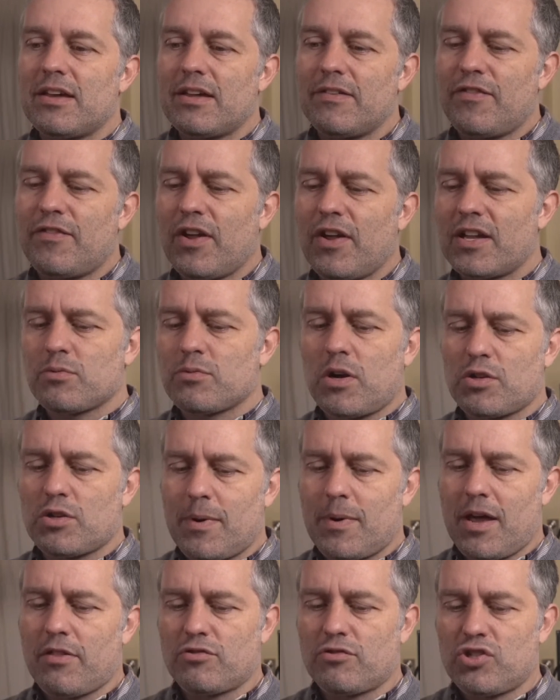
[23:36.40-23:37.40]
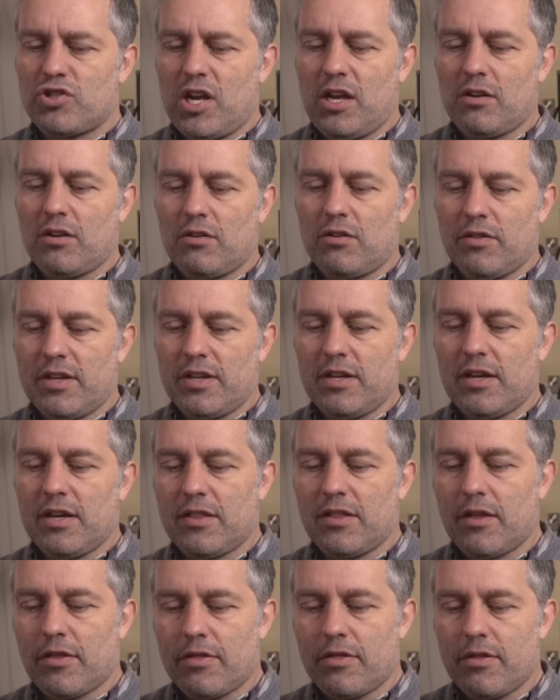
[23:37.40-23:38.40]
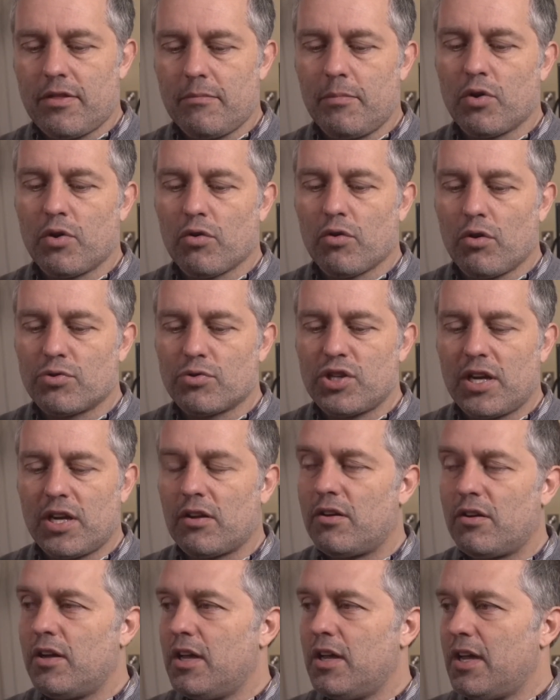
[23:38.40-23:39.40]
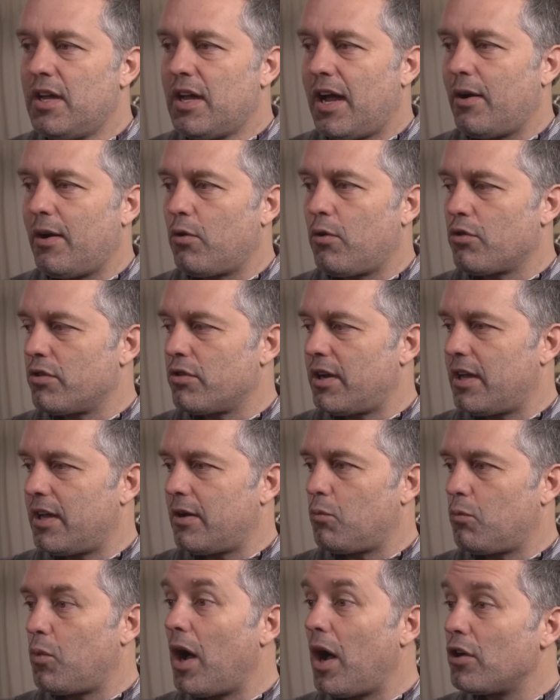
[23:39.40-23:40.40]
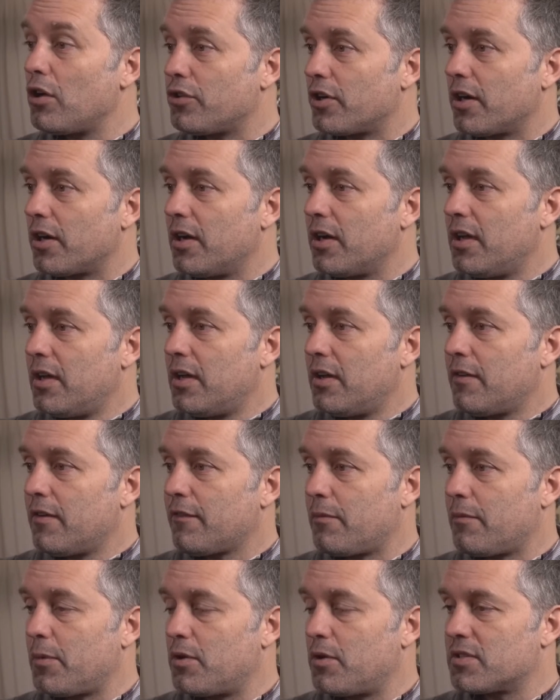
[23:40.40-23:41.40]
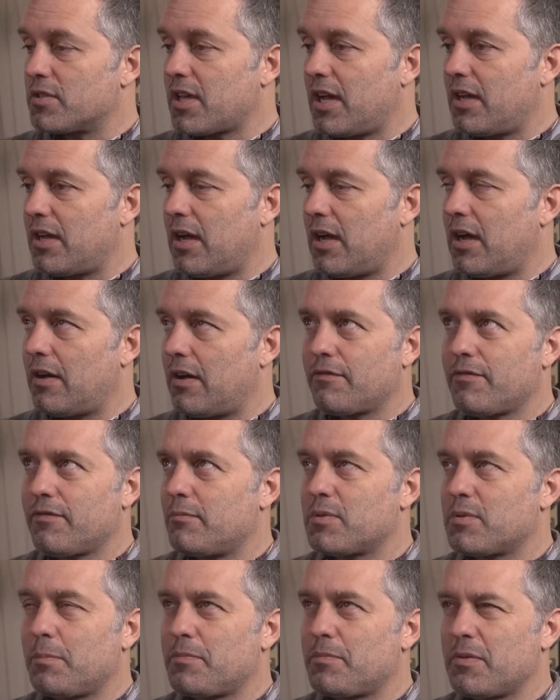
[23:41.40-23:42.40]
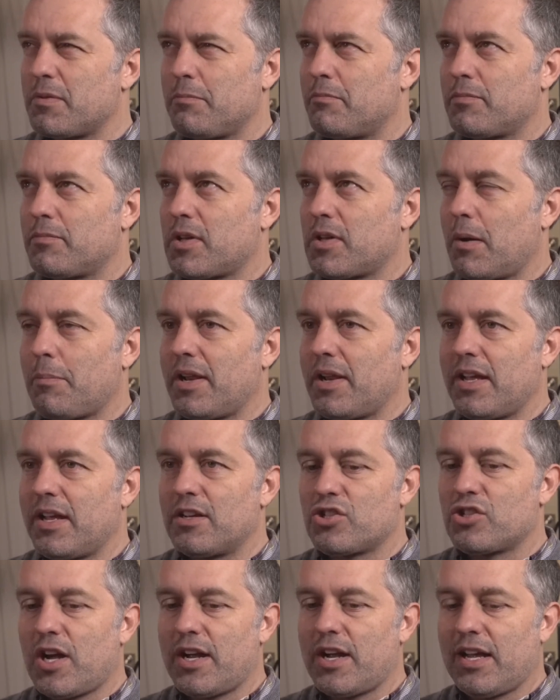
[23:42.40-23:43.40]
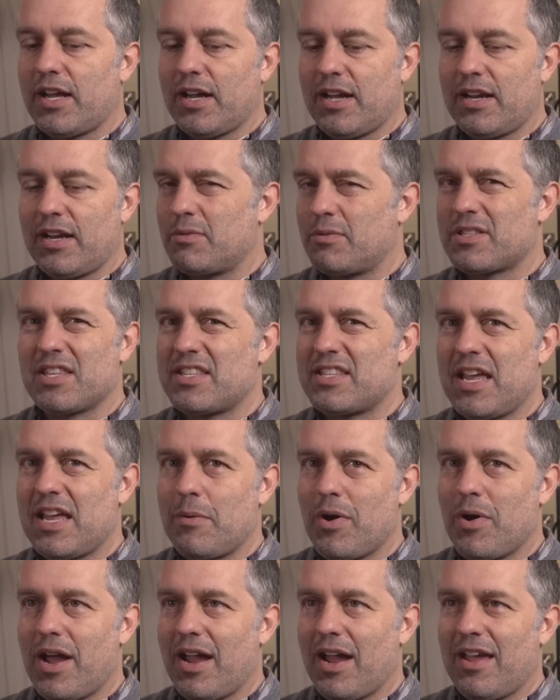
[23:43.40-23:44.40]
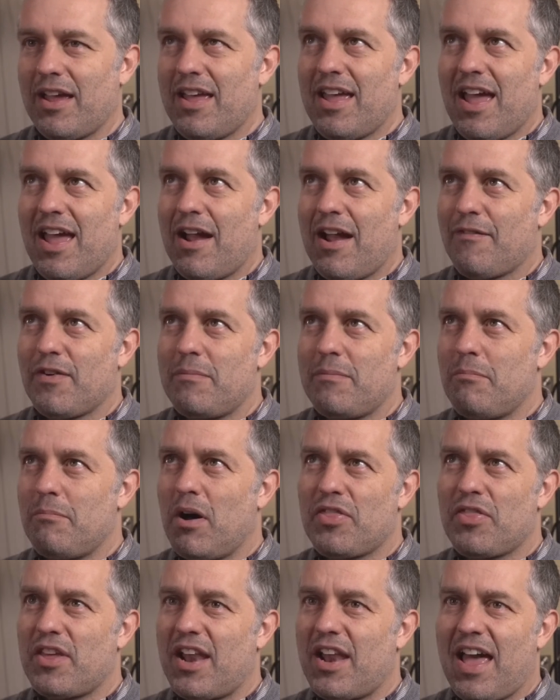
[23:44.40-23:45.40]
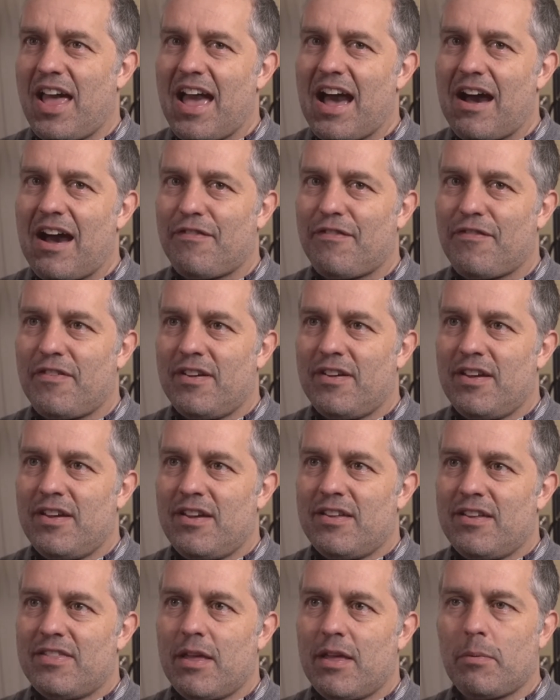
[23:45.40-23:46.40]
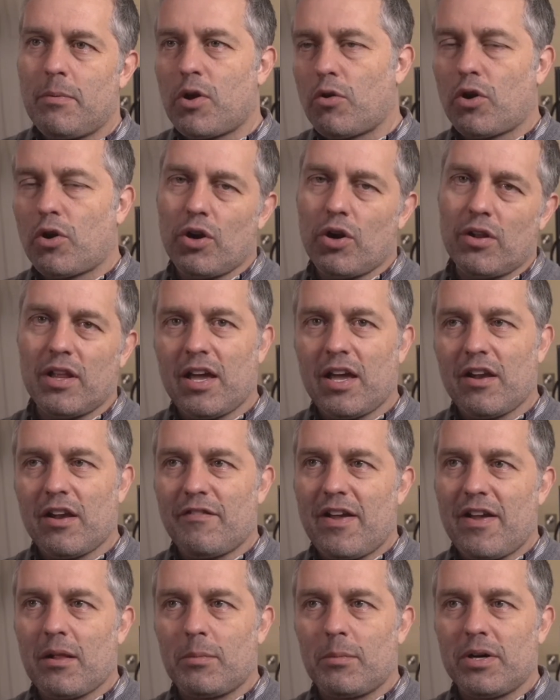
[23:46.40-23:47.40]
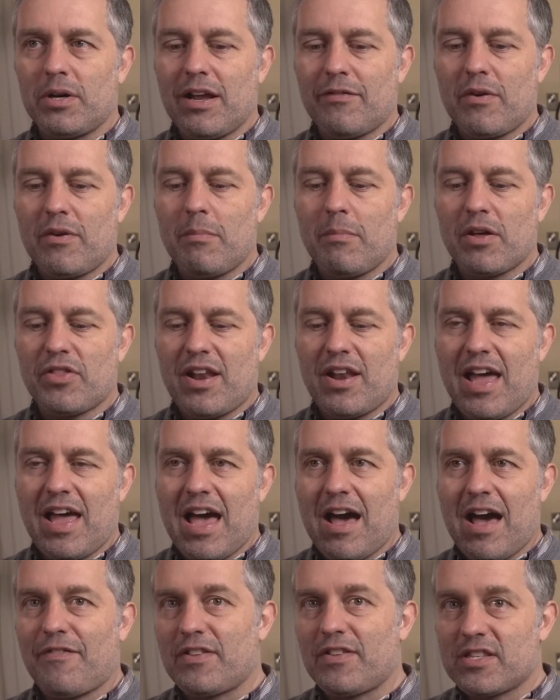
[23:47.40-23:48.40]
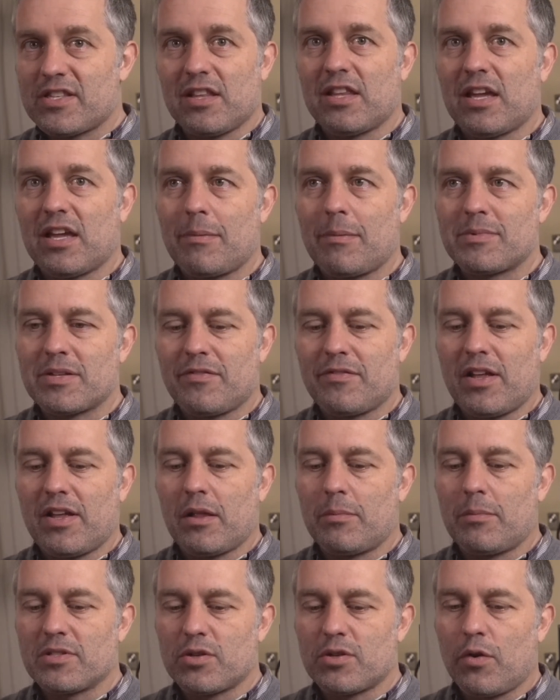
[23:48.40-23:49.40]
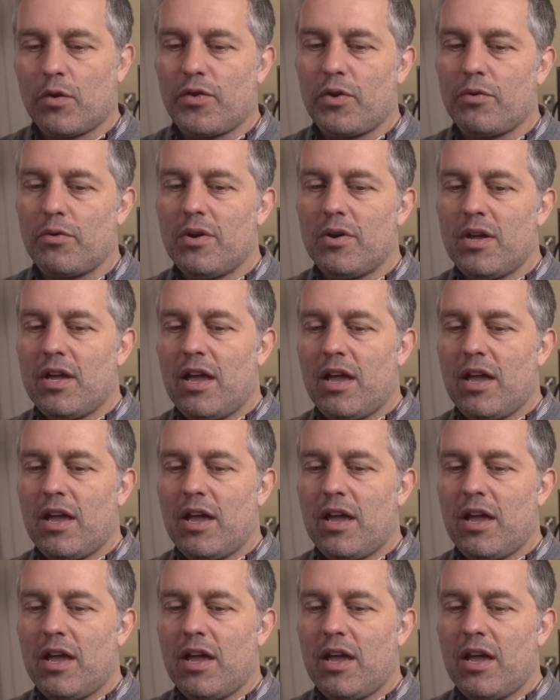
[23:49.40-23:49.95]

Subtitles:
if you guys watch my other channel, the motorhome channel, I ordered a welder from those guys, from some company in China, and it was the same way. Every month and a half, they would go currently unavailable, and every month and a half, it suddenly comes available. So if you